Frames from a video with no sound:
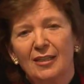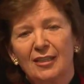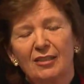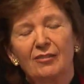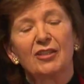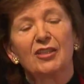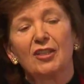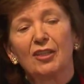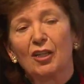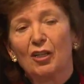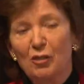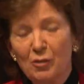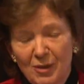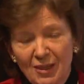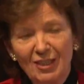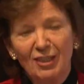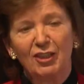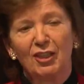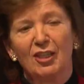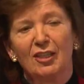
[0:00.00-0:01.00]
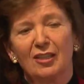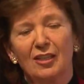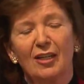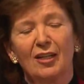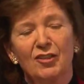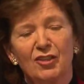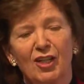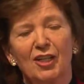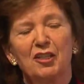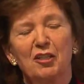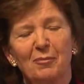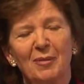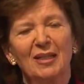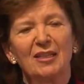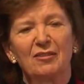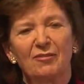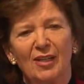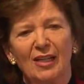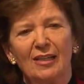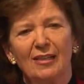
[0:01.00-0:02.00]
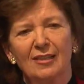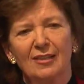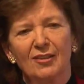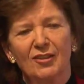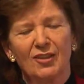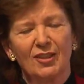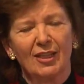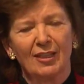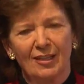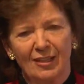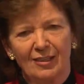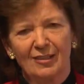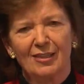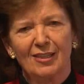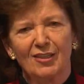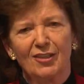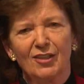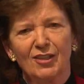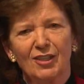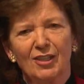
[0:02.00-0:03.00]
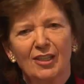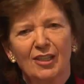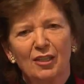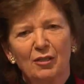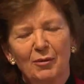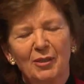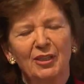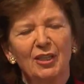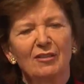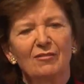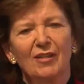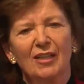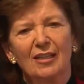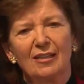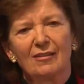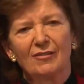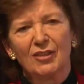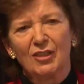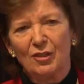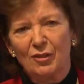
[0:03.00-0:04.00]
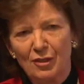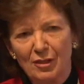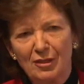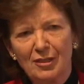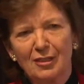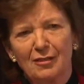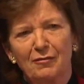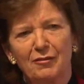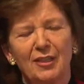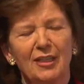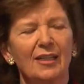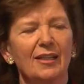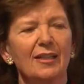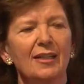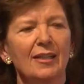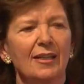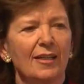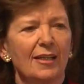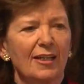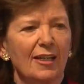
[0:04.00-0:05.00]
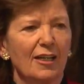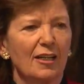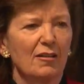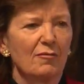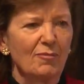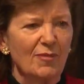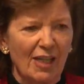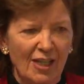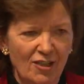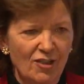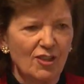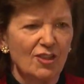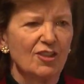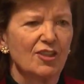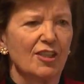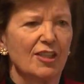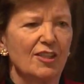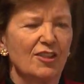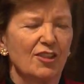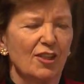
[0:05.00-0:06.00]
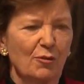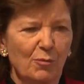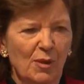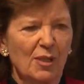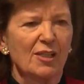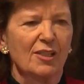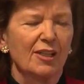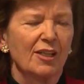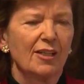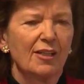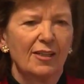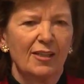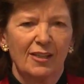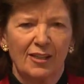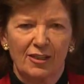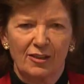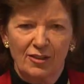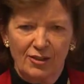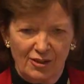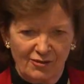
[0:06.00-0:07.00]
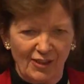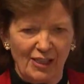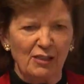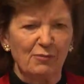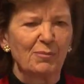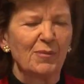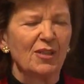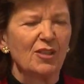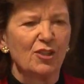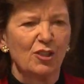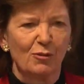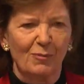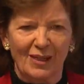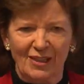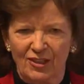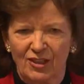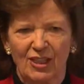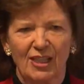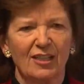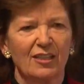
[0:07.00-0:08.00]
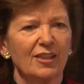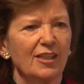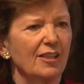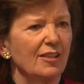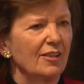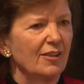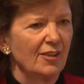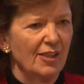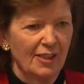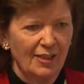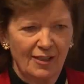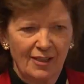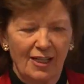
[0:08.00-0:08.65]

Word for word: There is a coalition on gender based violence in Ireland, which involves all of the um, agencies that work in development, humanitarian,